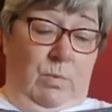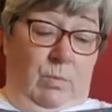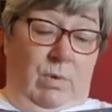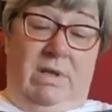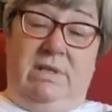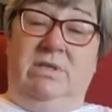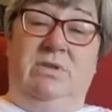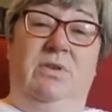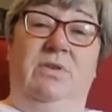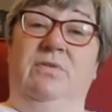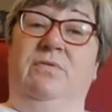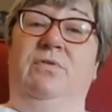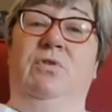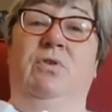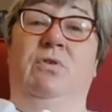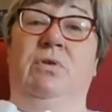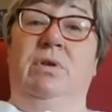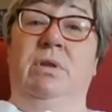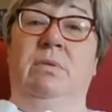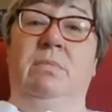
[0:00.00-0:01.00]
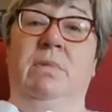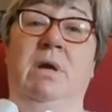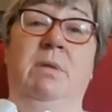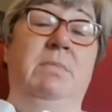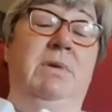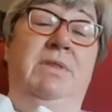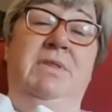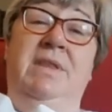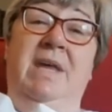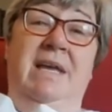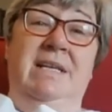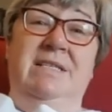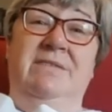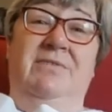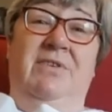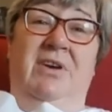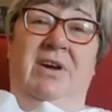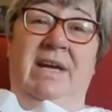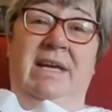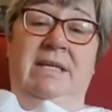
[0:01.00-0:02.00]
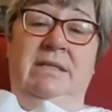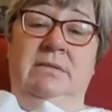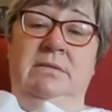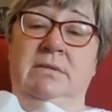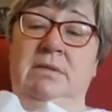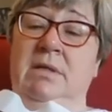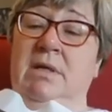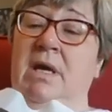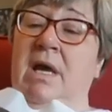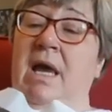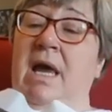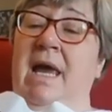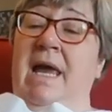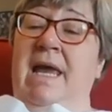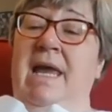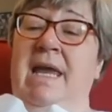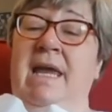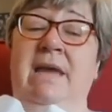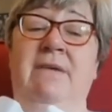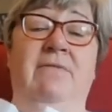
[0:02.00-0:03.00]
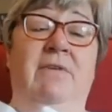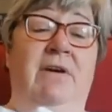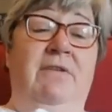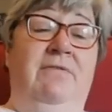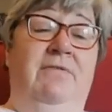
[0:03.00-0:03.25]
One's on the floor at the moment, that's fine. If I